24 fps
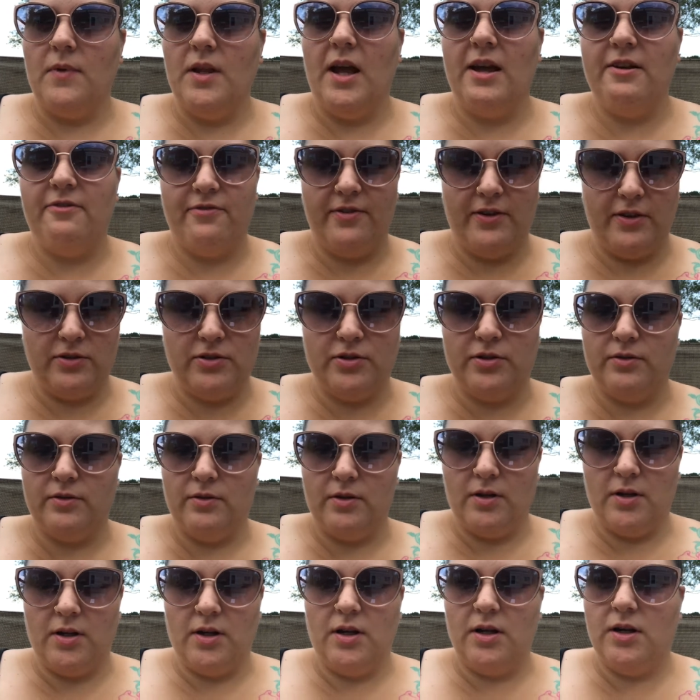I felt
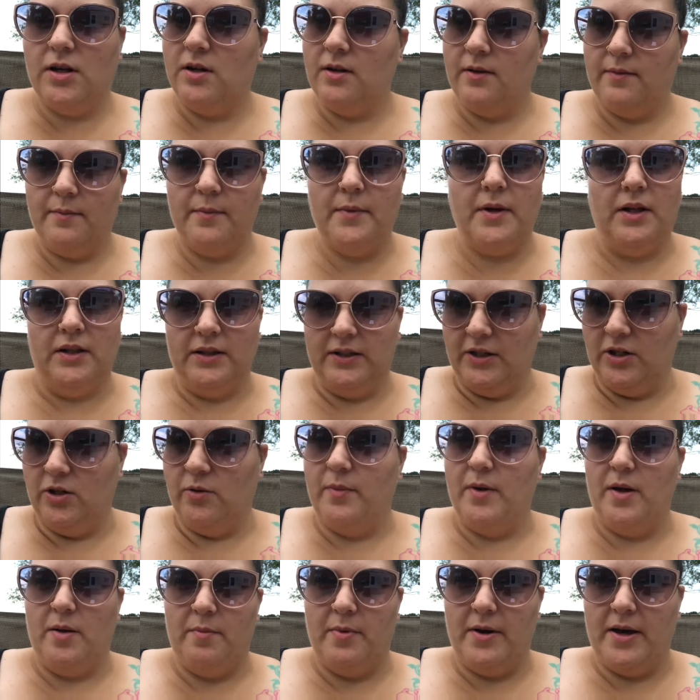a little
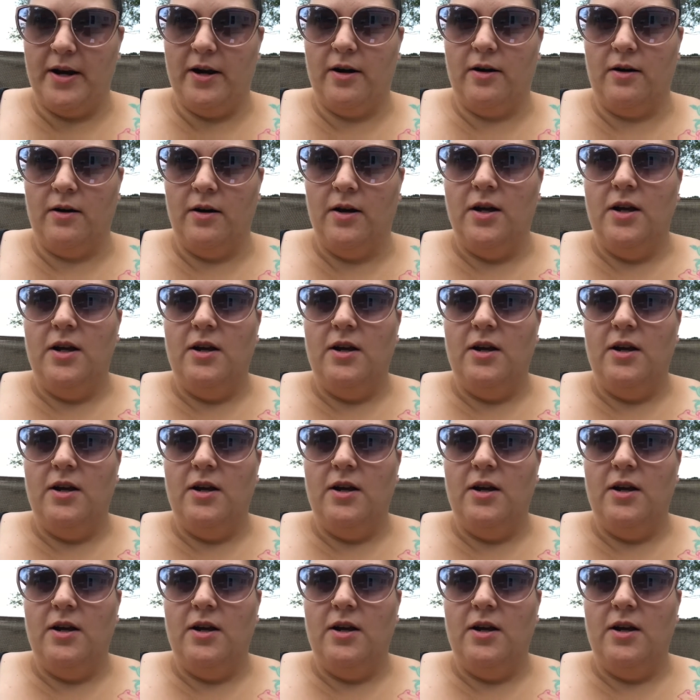bit better